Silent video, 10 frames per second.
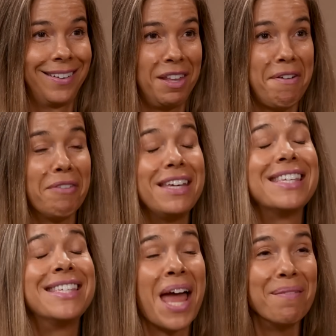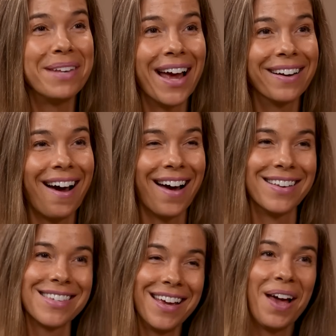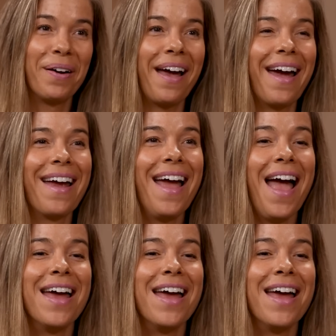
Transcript: They found these same 10 guys, okay?